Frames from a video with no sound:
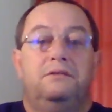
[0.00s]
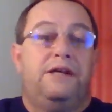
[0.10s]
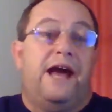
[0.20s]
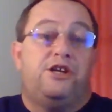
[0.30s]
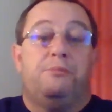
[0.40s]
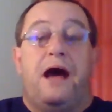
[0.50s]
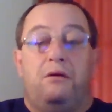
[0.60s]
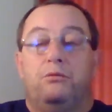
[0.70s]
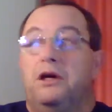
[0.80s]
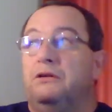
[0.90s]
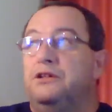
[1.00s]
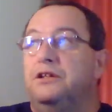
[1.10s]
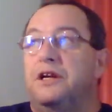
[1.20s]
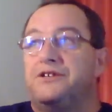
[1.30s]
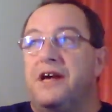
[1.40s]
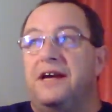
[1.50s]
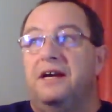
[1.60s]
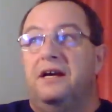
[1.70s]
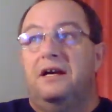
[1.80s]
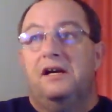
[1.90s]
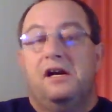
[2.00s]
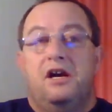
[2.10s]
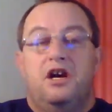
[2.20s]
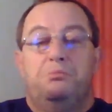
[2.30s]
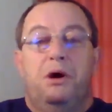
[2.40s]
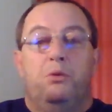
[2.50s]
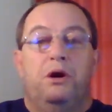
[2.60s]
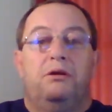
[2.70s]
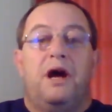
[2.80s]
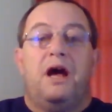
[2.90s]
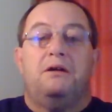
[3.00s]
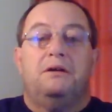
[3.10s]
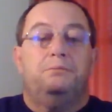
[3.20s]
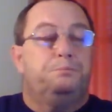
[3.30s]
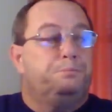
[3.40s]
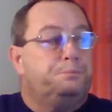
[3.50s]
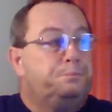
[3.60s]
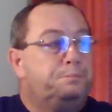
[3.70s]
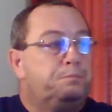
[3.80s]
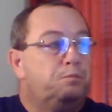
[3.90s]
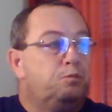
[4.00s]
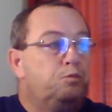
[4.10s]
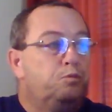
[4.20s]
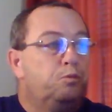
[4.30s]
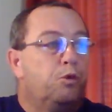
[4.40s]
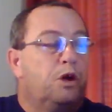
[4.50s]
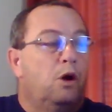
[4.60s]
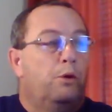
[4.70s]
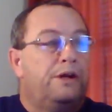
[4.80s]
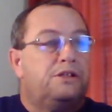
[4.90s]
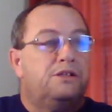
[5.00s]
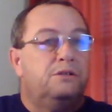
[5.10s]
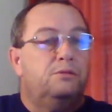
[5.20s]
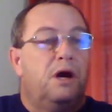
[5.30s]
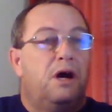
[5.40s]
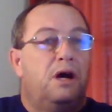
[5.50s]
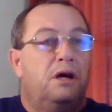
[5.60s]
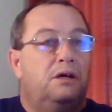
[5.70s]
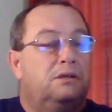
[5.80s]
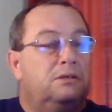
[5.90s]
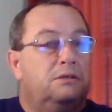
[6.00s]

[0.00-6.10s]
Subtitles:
cash them out. Well, should I say? But we're going to